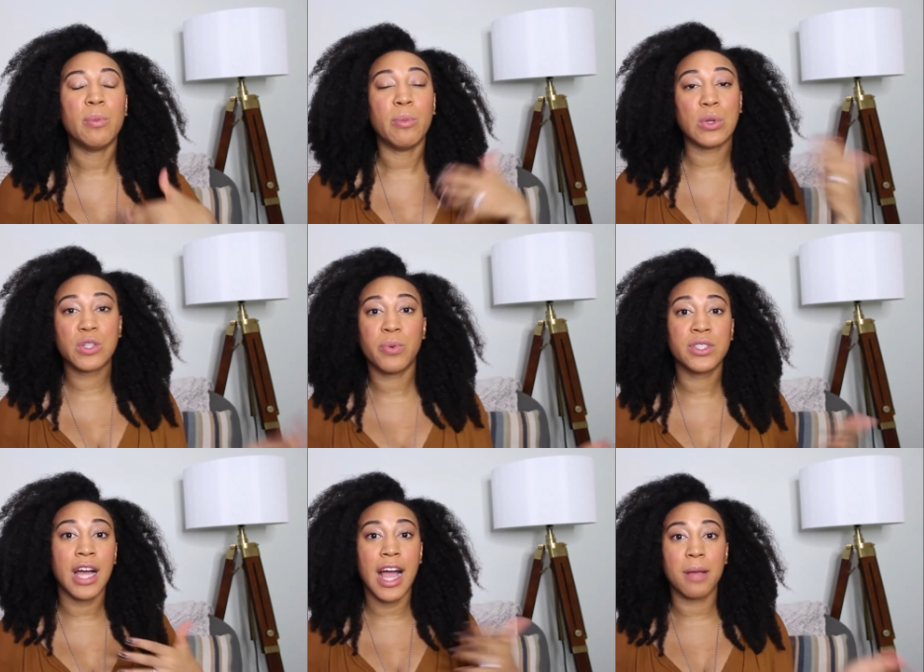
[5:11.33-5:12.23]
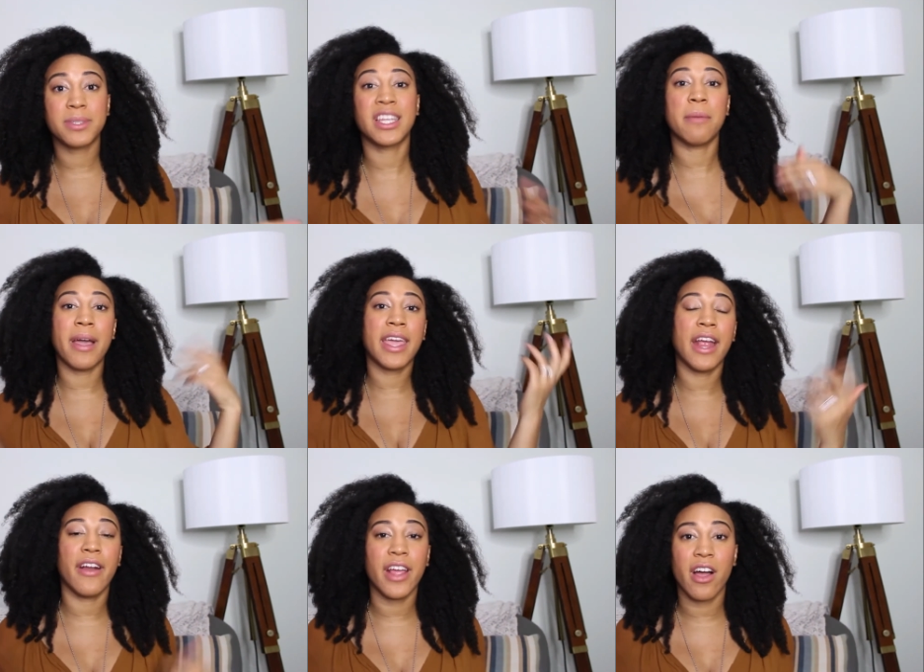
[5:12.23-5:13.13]
multiple times to get my
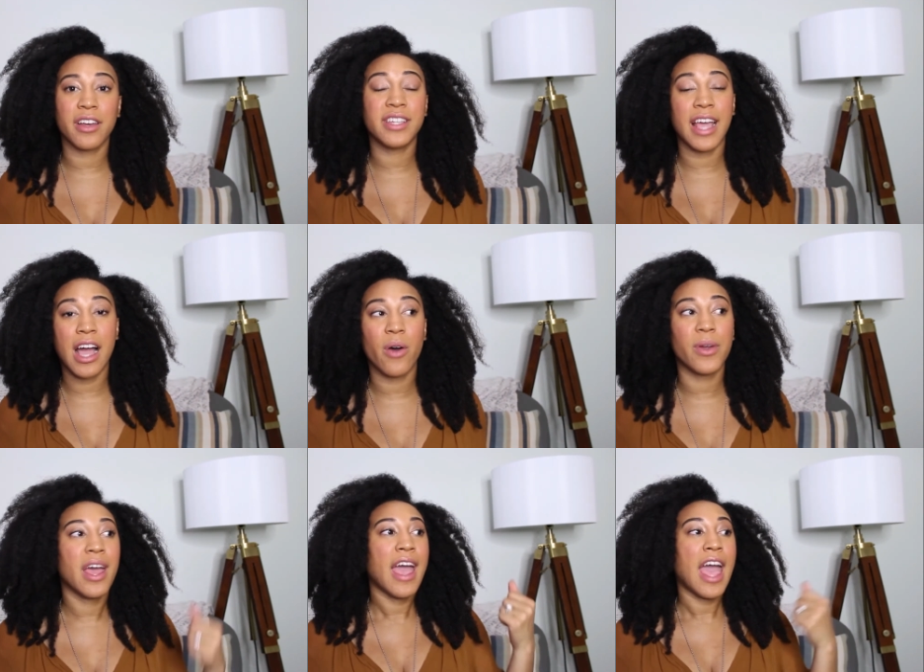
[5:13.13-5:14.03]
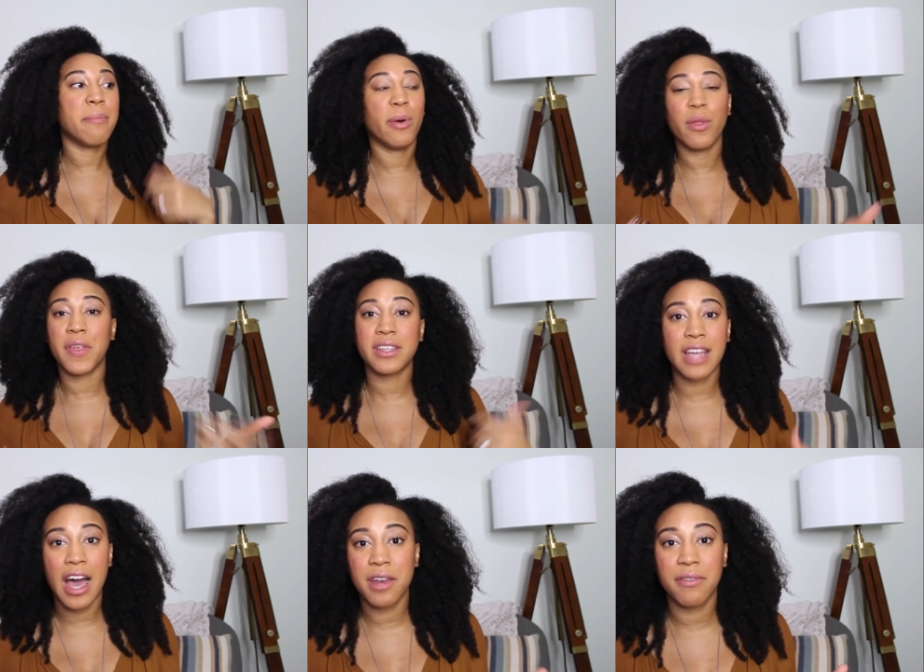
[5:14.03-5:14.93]
carry-on down and pull things
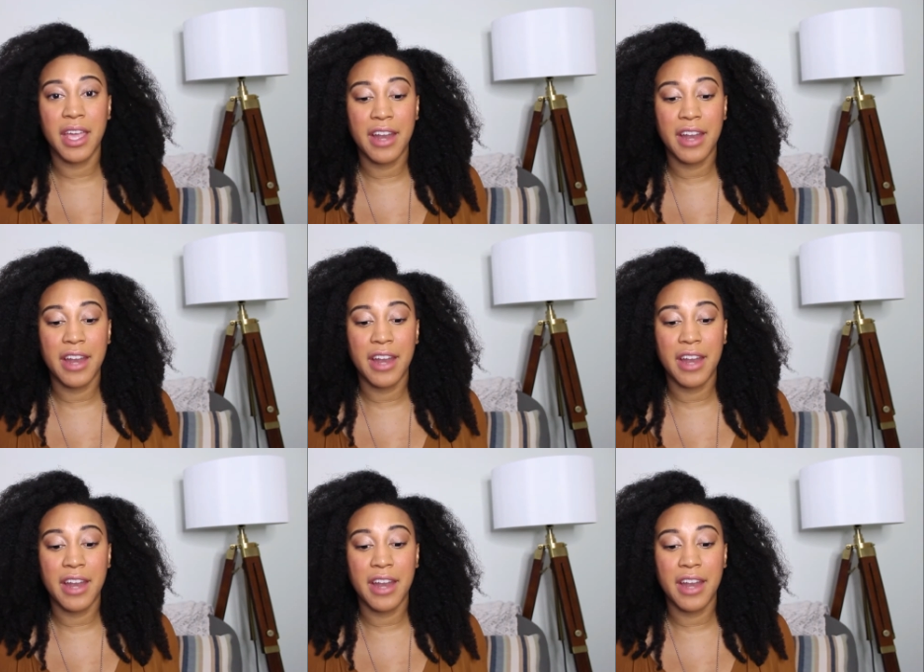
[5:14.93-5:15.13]
out of it,